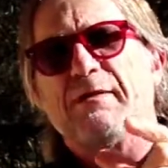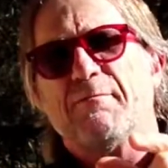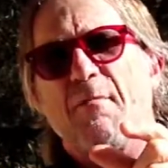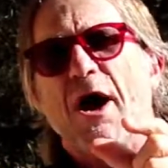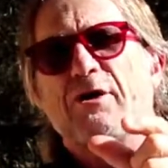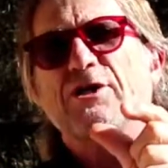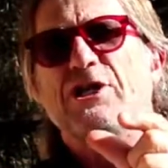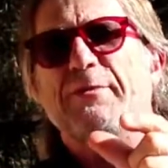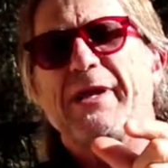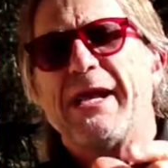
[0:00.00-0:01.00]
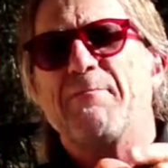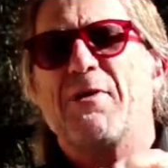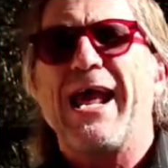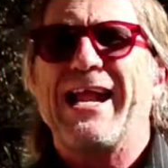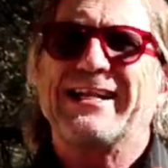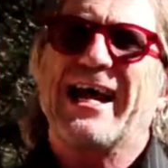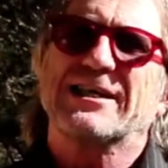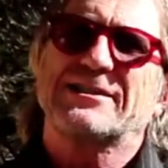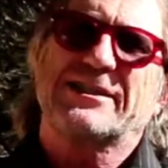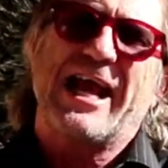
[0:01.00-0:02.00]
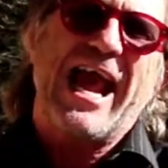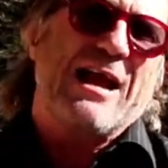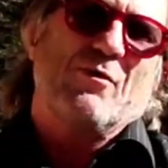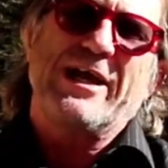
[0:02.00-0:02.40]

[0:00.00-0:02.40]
microchip implant does scan.